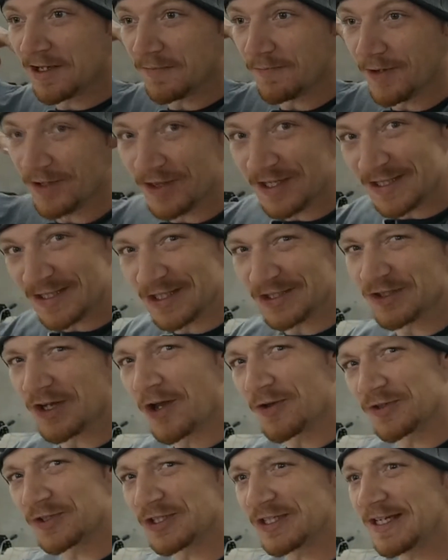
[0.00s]
But this is
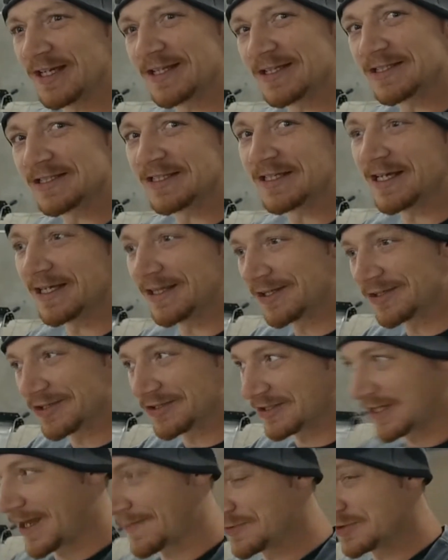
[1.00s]
all CNC, and this
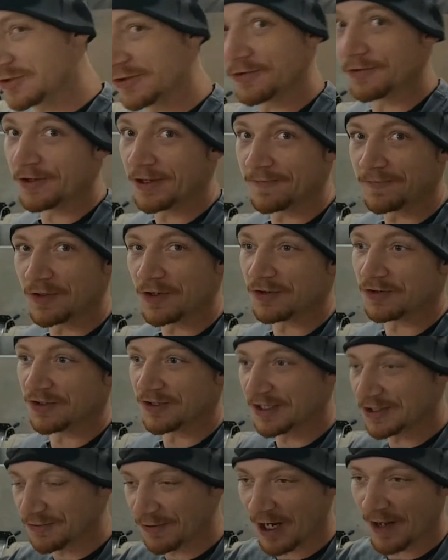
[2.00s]
is absolutely the
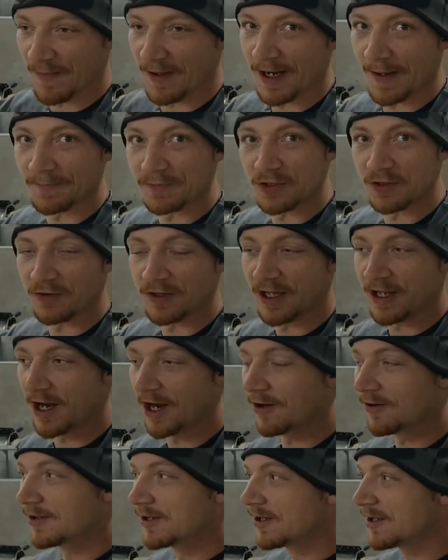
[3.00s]
future. That's what I've been up to
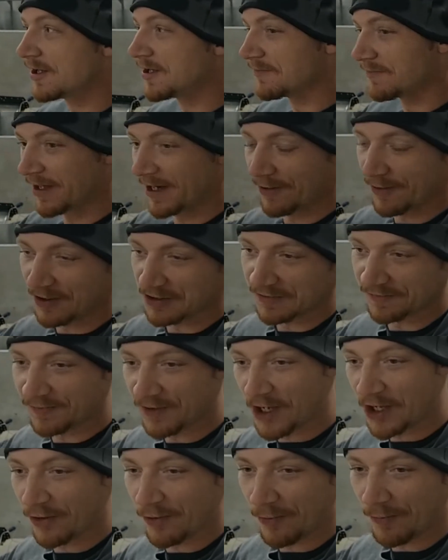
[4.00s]
there. But anyways, the
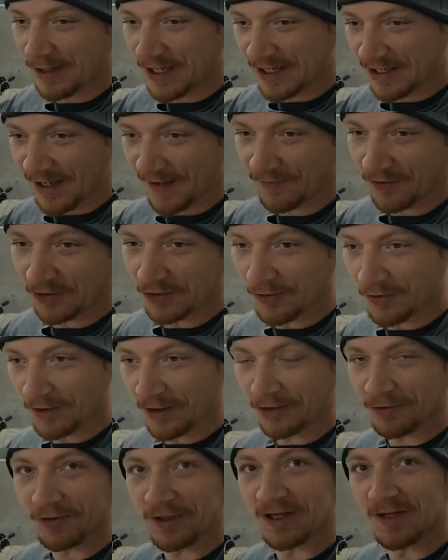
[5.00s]
following week, after doing
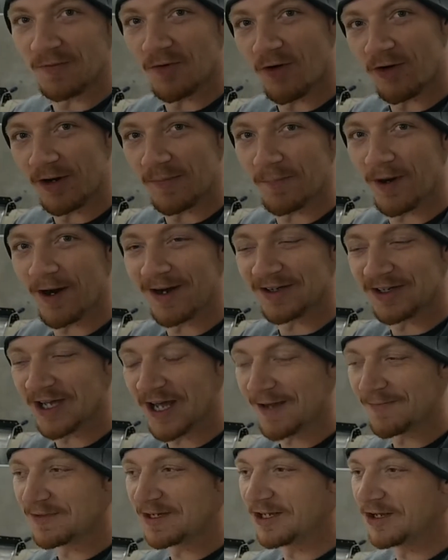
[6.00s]
the 3 in the morning
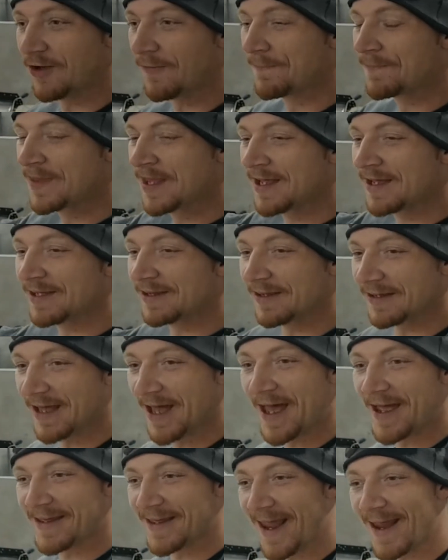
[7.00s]
part-time deal, the
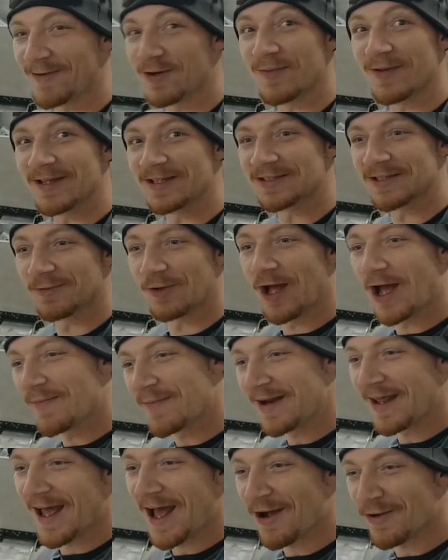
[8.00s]
guy came to me and said, well, how
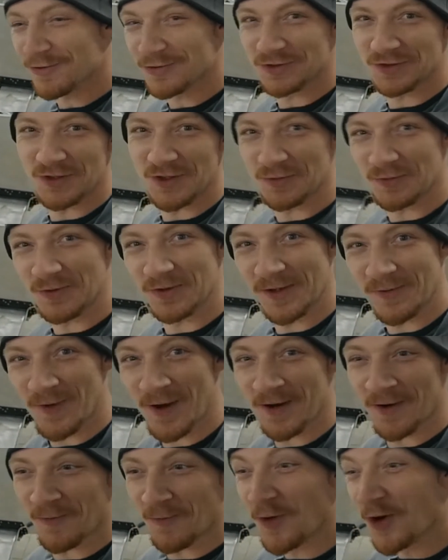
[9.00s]
many hours do you really
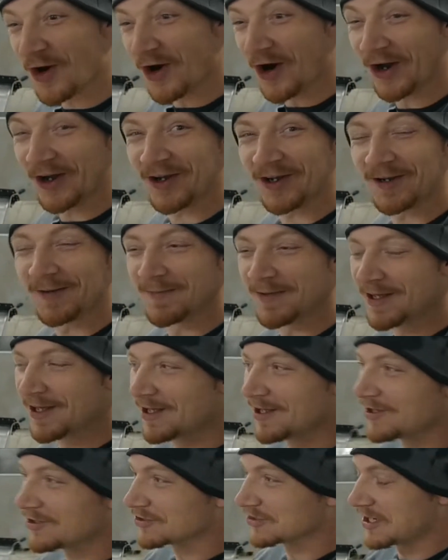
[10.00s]
want to work?
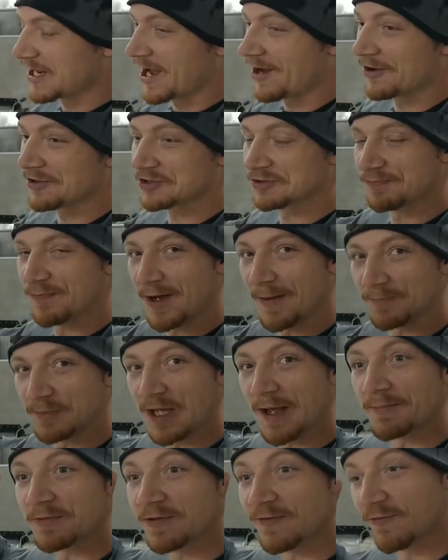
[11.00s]
So now it's
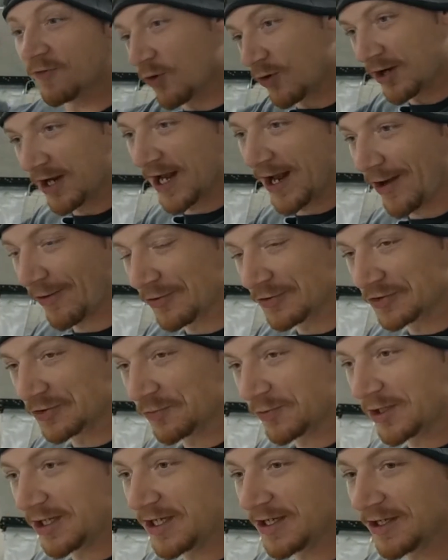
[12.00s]
bumped up to 40 hours a
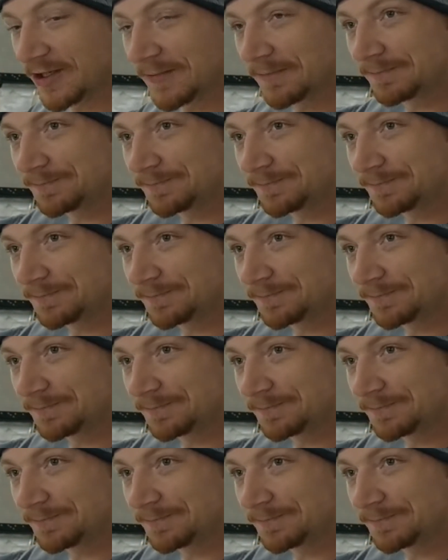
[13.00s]
week,